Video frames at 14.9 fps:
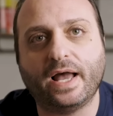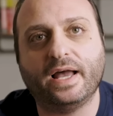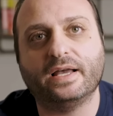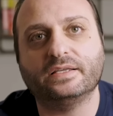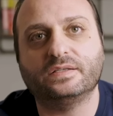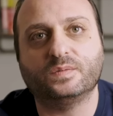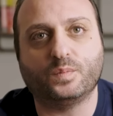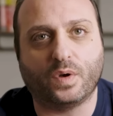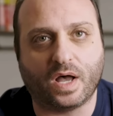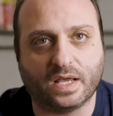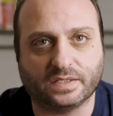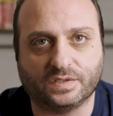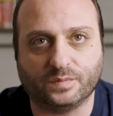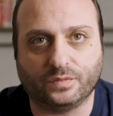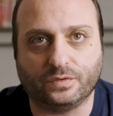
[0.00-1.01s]
as
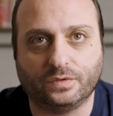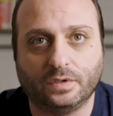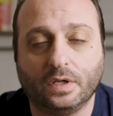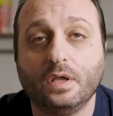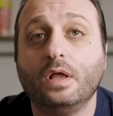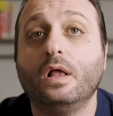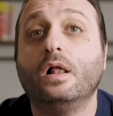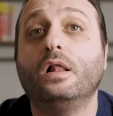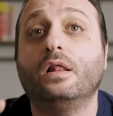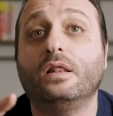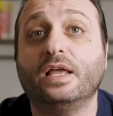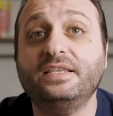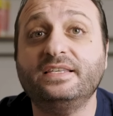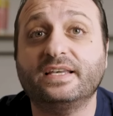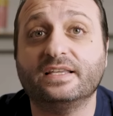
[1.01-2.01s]
possible.
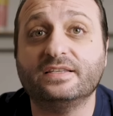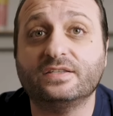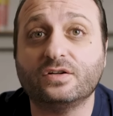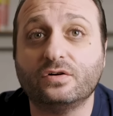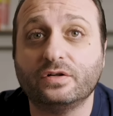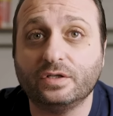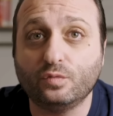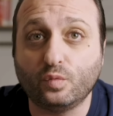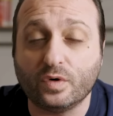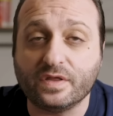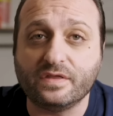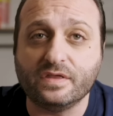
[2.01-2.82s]
Let's get started with